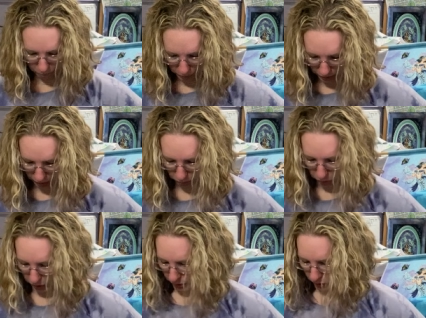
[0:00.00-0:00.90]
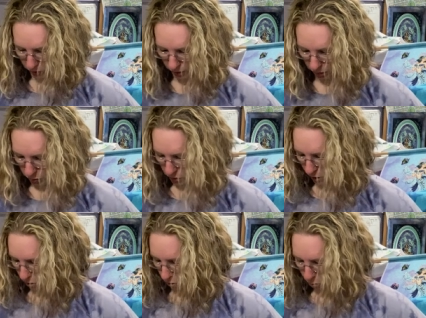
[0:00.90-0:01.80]
But one just never say
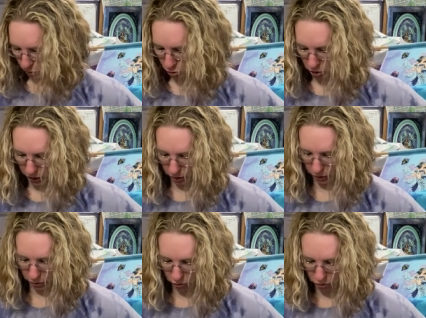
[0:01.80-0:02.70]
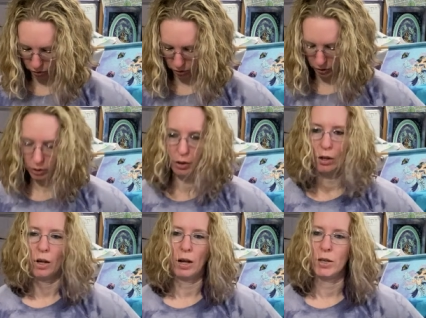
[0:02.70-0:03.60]
no to a challenge.
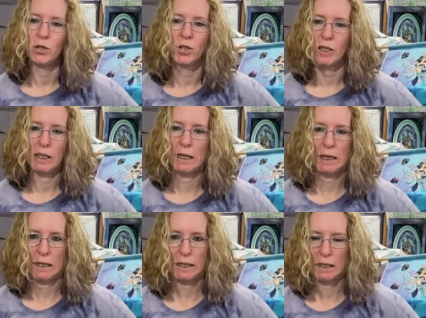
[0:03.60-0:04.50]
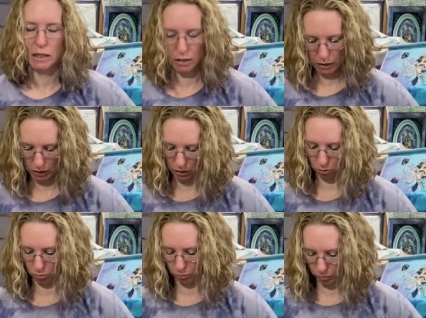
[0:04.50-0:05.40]
I just did it. So
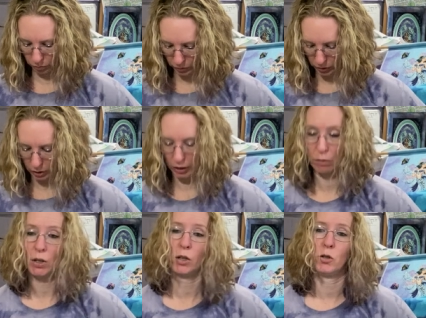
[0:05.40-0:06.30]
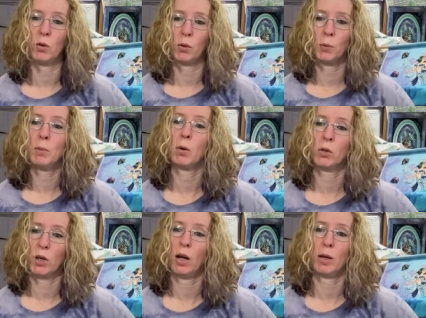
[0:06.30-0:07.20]
I've got to do it three more
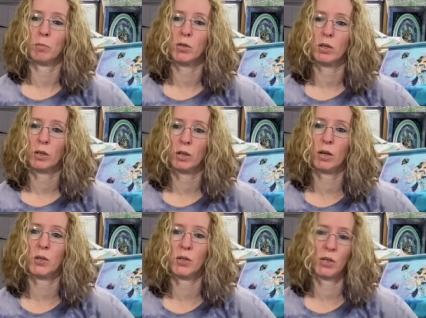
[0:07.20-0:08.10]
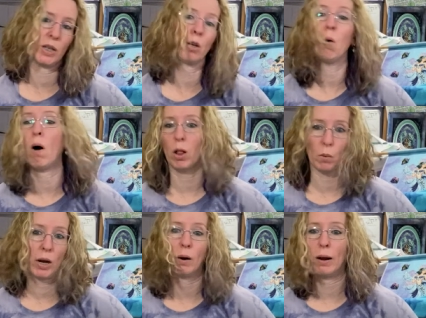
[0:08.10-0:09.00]
times because they go all the
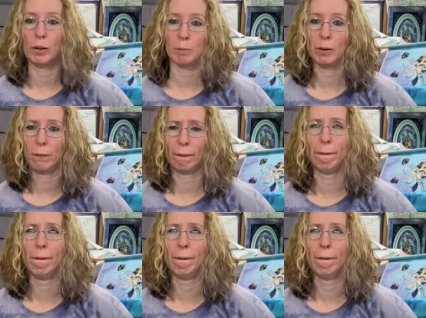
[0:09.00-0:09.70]
way around the middle.